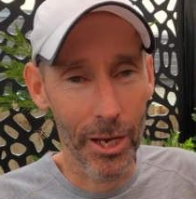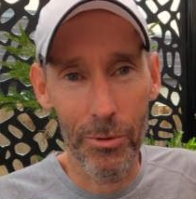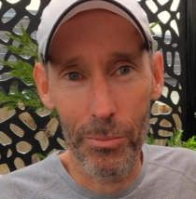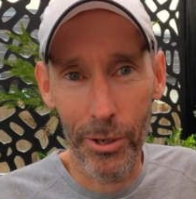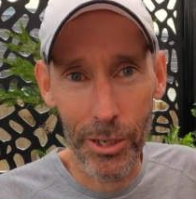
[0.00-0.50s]

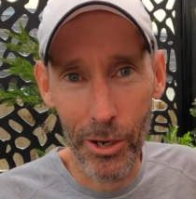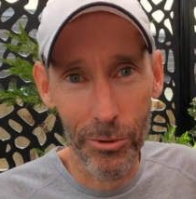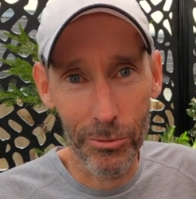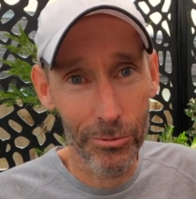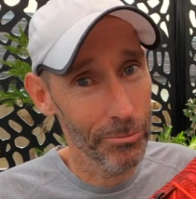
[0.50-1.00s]
Everybody
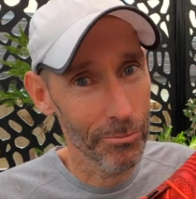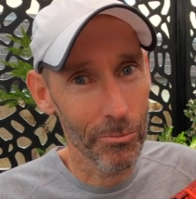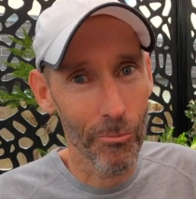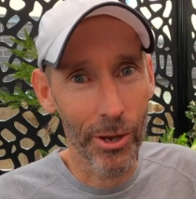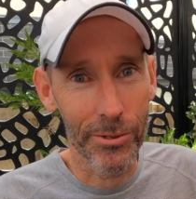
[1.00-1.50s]
knows
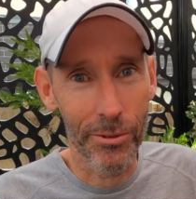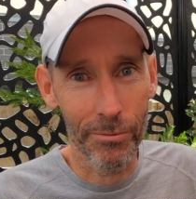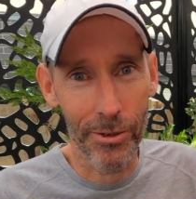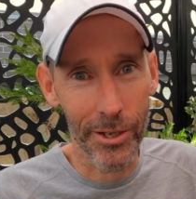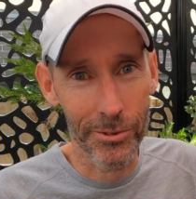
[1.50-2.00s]
red's
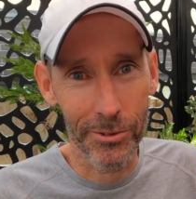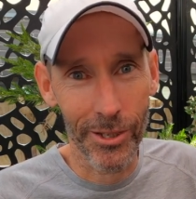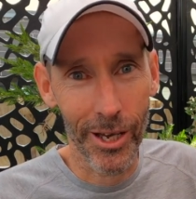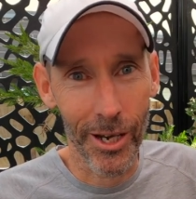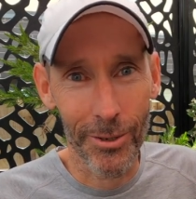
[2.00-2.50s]
the
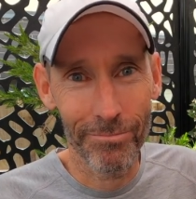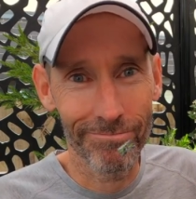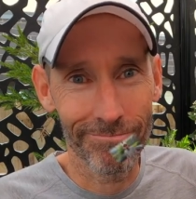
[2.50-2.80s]
fastest color.